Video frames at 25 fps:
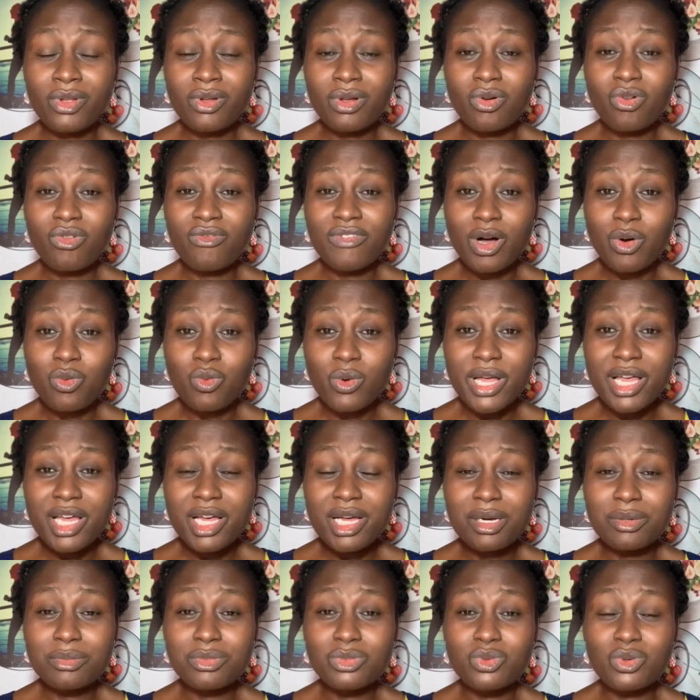
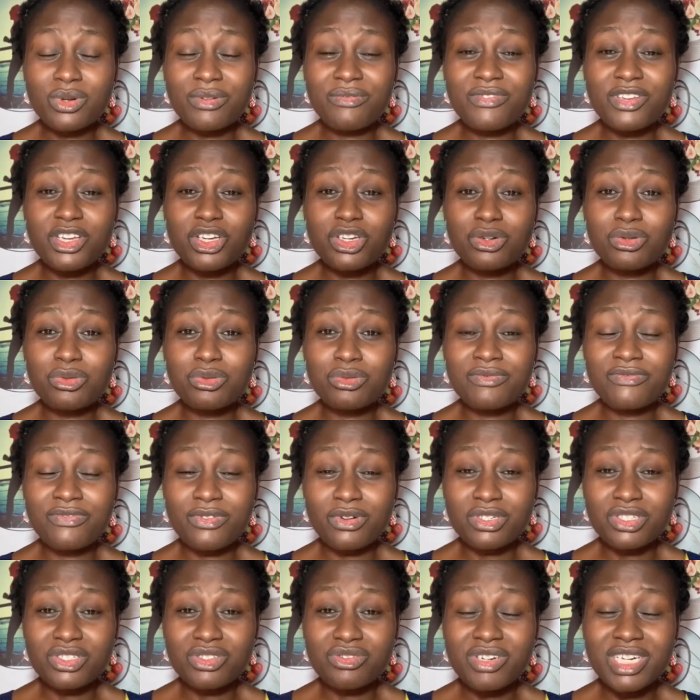overwhelmed, we feel
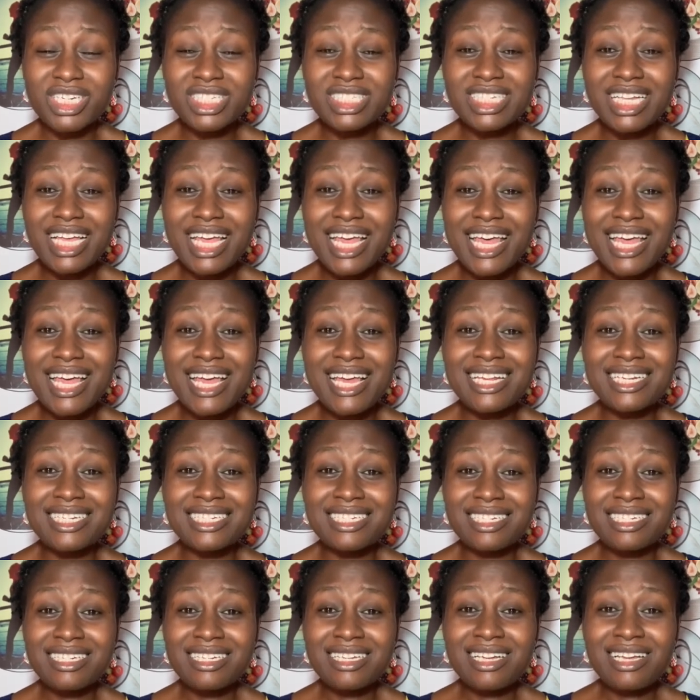frustrated
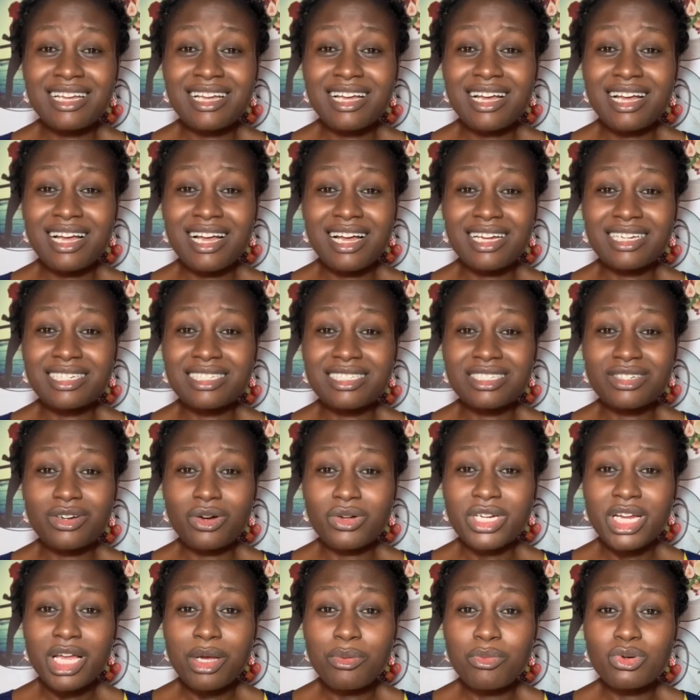and
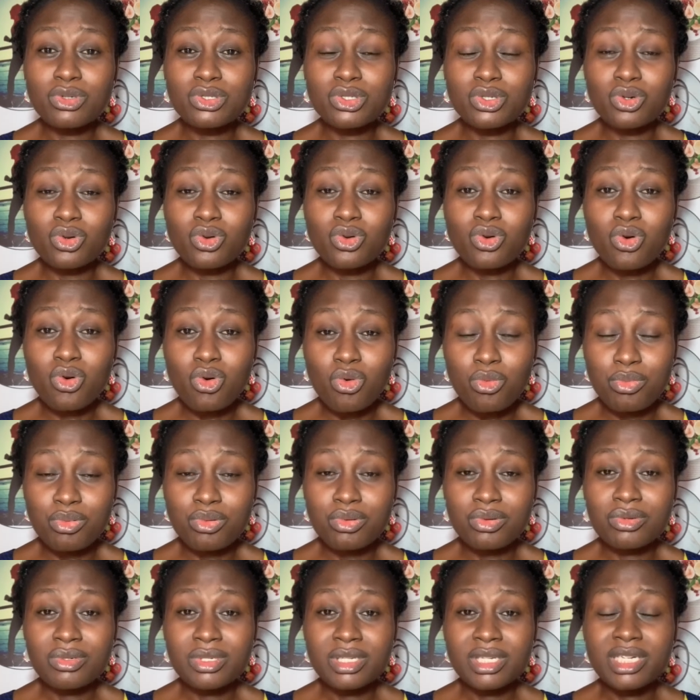unable to cope
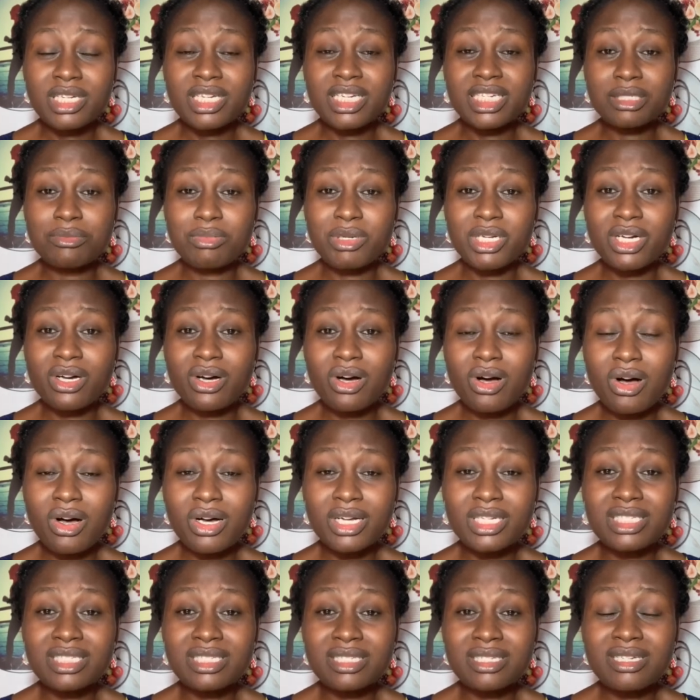is
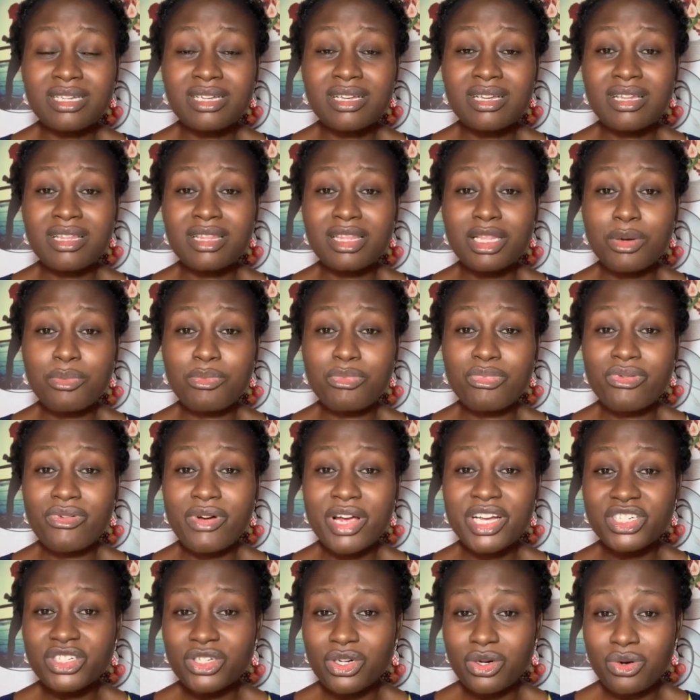because the
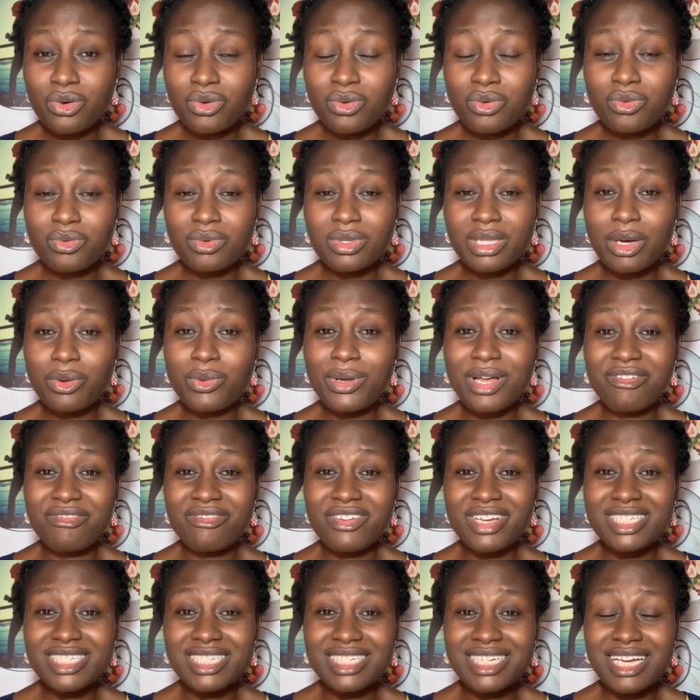pressure that we are
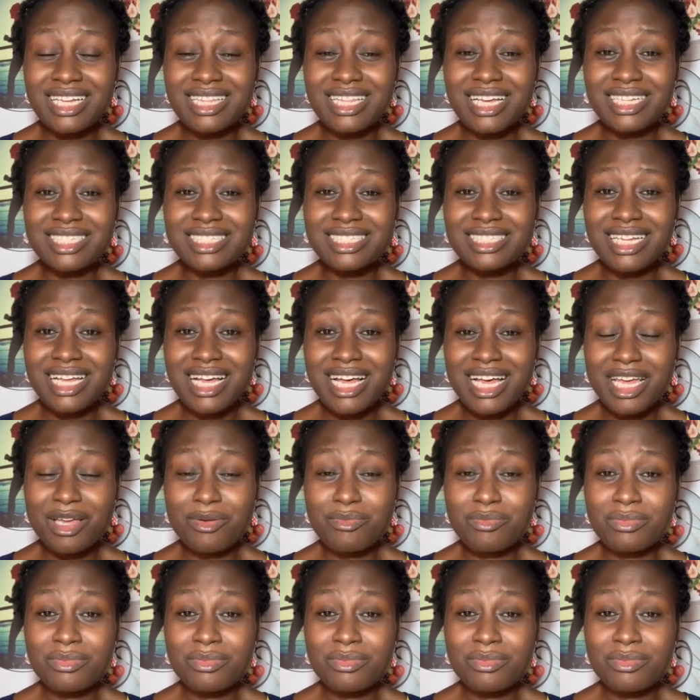facing at that time